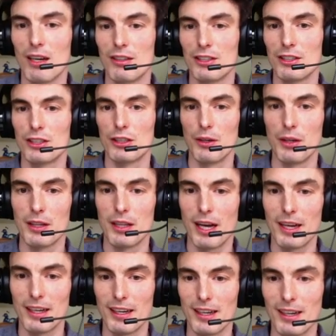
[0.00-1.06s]
just show you
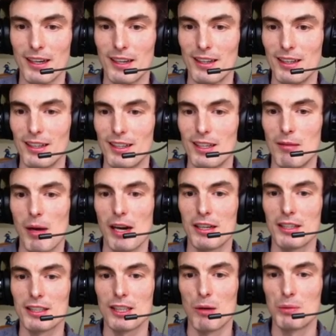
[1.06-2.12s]
that here.
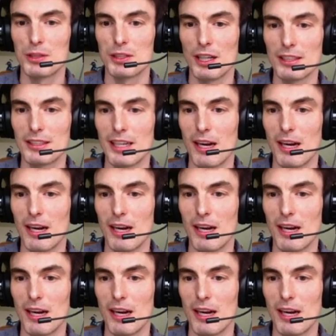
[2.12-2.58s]
Periscope shuts